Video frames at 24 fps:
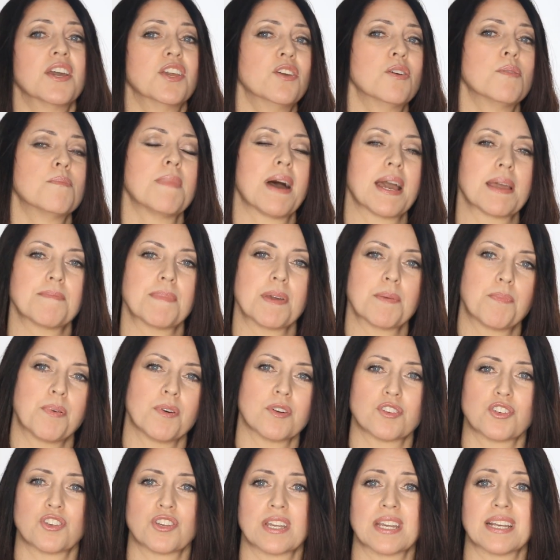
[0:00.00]
you might be
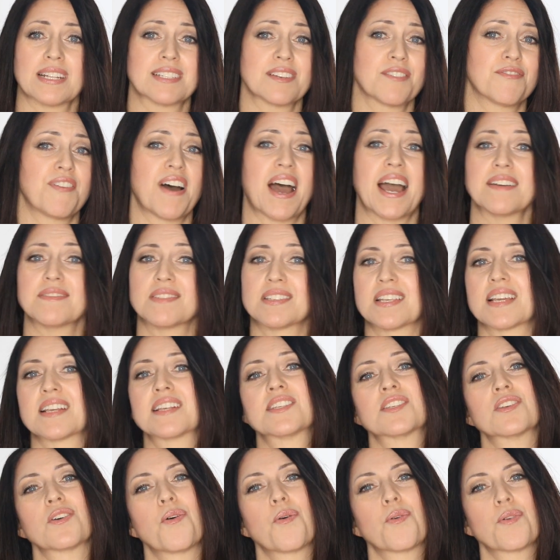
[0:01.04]
pushing it to 5,
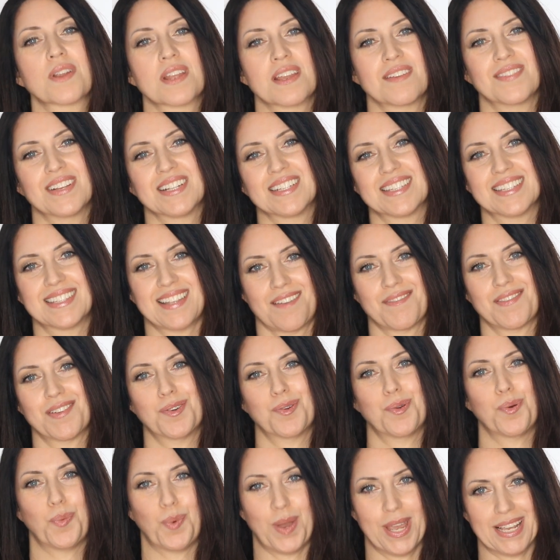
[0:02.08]
6, or even
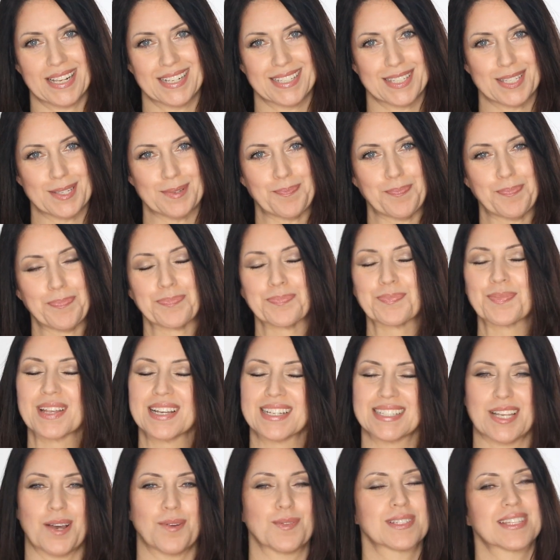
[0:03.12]
7 weeks.
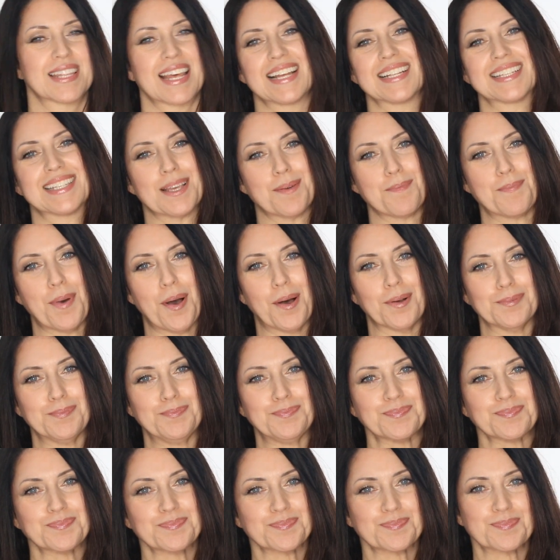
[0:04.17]
So it's that simple.
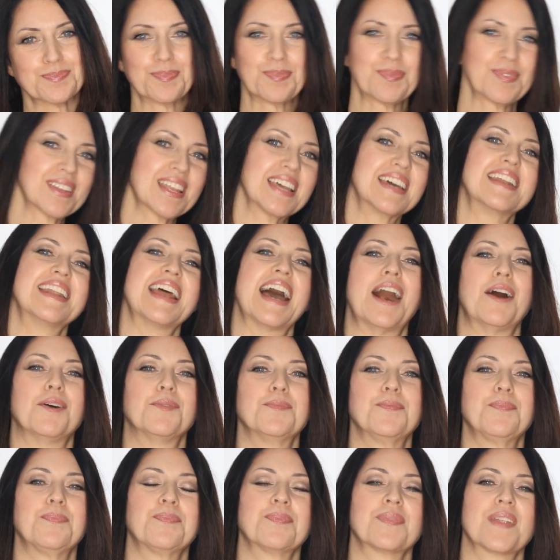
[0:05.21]
Now,
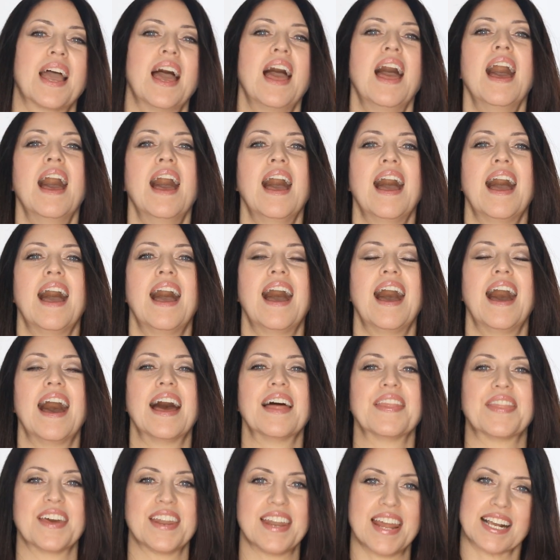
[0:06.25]

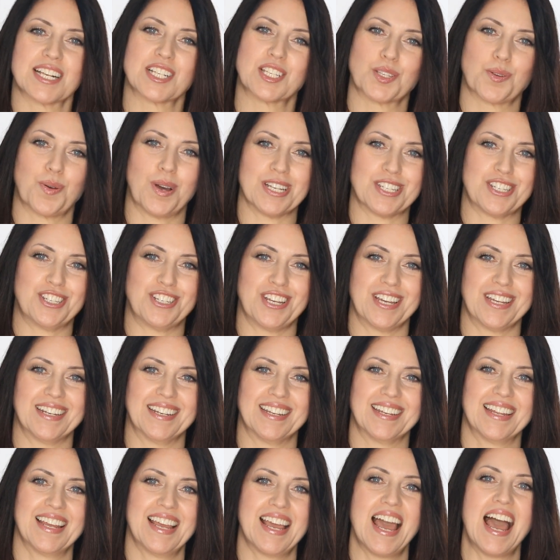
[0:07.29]
the next
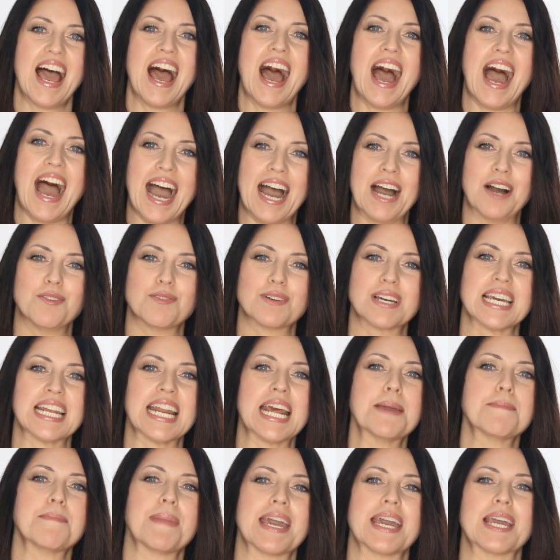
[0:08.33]
question, how can
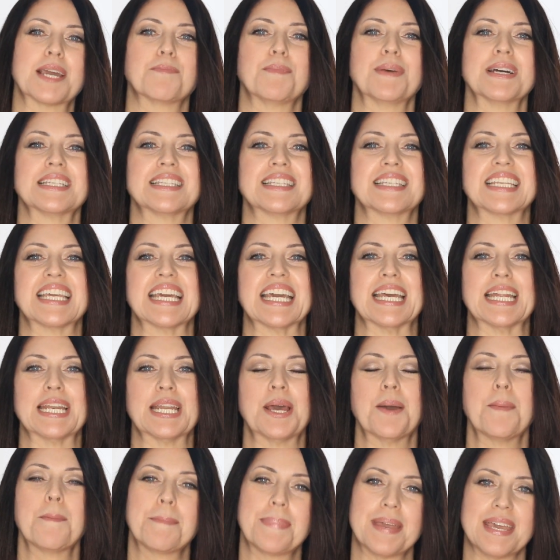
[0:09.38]
I make my
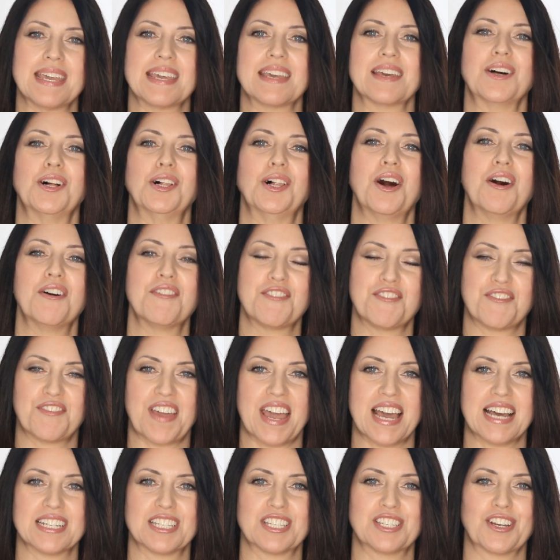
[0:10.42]
skin peel
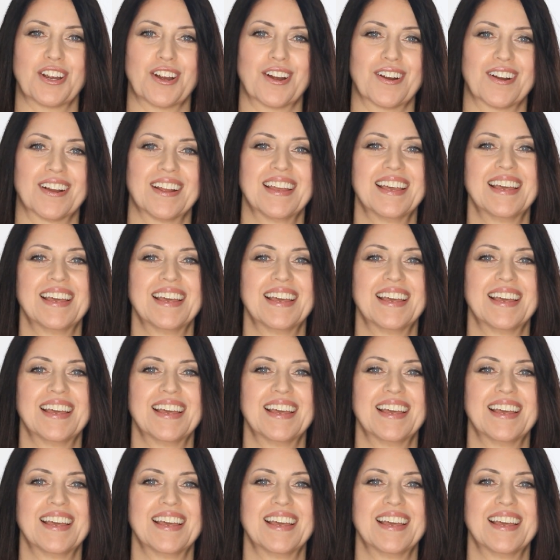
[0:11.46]
faster?